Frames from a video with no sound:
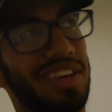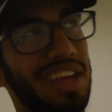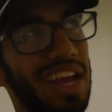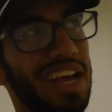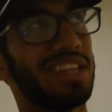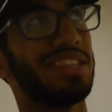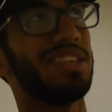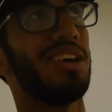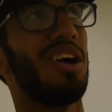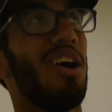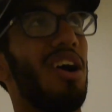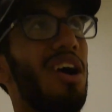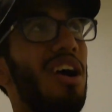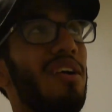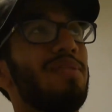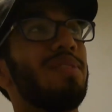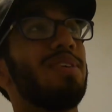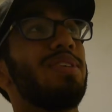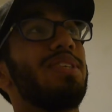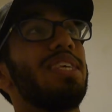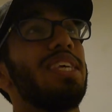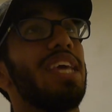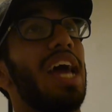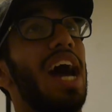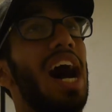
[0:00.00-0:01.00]
Yes,
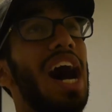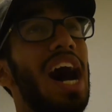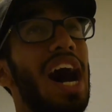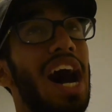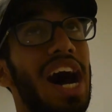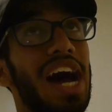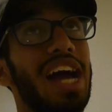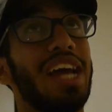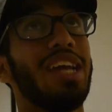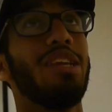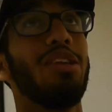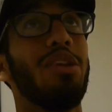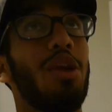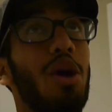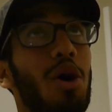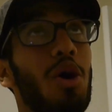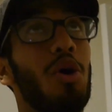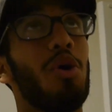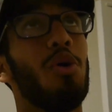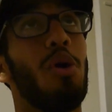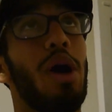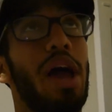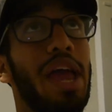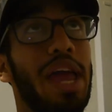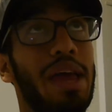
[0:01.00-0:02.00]
obviously, I
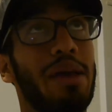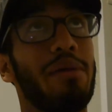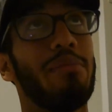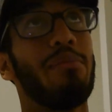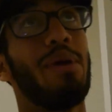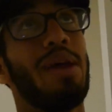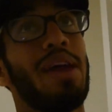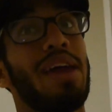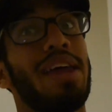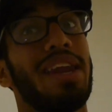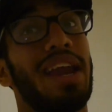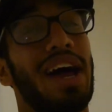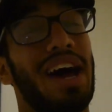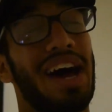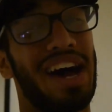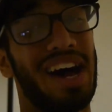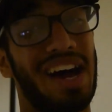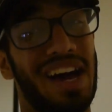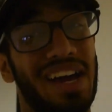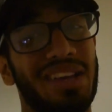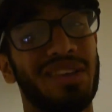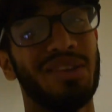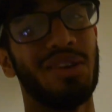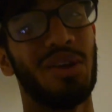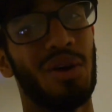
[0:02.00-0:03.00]
know, Ant-Man,
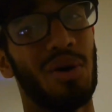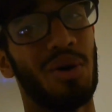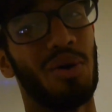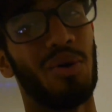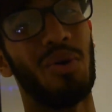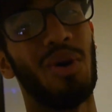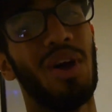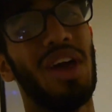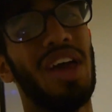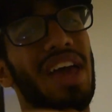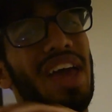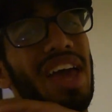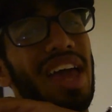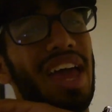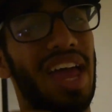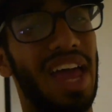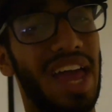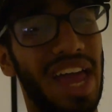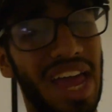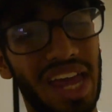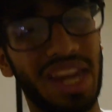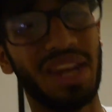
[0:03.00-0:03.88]
I know.